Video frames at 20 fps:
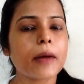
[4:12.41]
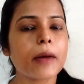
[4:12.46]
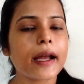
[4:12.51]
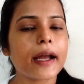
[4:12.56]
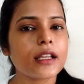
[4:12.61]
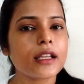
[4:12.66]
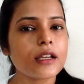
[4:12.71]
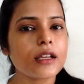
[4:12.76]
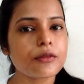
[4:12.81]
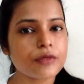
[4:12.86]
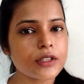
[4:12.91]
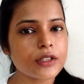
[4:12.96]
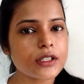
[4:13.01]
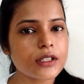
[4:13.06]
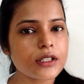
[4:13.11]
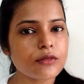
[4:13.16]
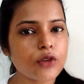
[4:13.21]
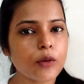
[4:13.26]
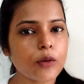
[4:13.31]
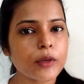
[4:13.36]
and if this
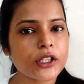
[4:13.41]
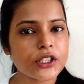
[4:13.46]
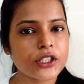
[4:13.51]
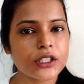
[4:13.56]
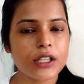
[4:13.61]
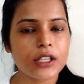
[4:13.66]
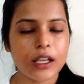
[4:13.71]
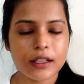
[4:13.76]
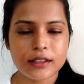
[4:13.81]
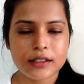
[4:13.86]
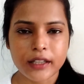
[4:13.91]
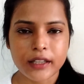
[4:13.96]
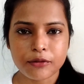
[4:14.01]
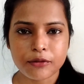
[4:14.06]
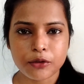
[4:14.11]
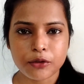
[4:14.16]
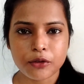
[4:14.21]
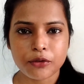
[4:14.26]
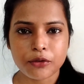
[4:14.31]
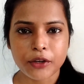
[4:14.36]
information is
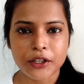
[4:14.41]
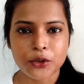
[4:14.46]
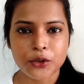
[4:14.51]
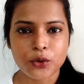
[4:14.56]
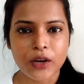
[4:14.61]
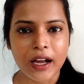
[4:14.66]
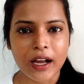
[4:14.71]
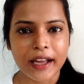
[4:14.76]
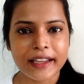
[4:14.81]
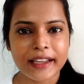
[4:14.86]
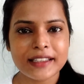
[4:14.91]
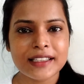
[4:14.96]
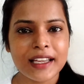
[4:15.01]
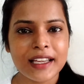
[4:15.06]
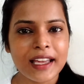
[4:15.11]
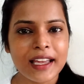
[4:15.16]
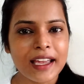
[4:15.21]
helpful for you guys,